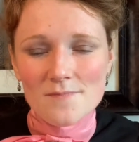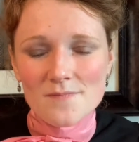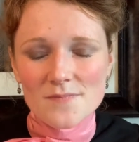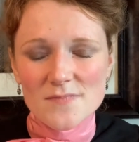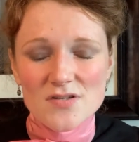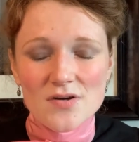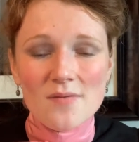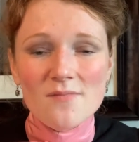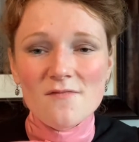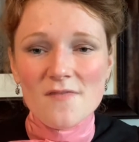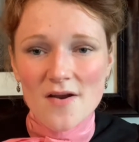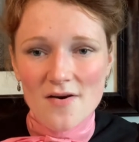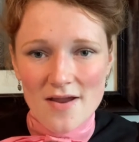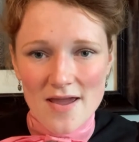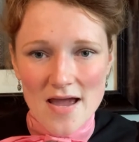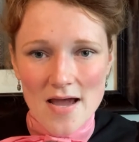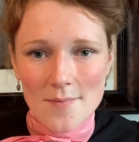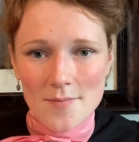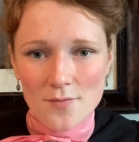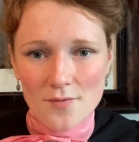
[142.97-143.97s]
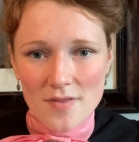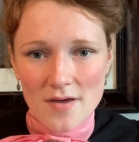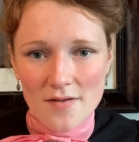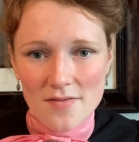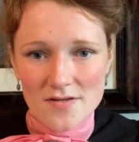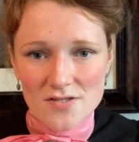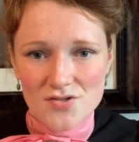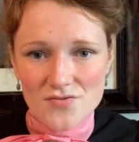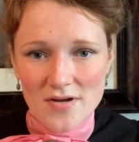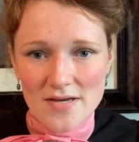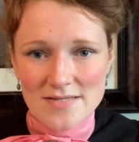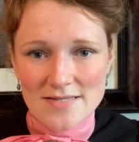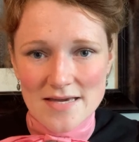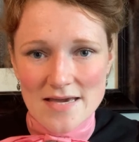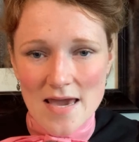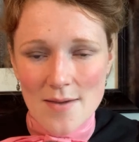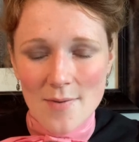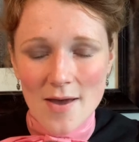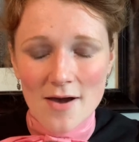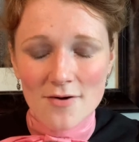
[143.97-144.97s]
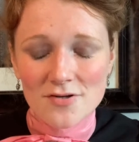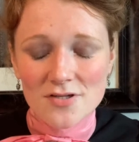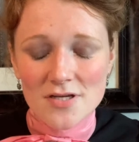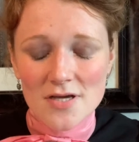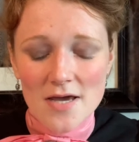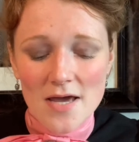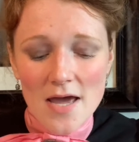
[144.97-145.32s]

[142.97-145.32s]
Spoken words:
So I'm very happy with how this dress came out.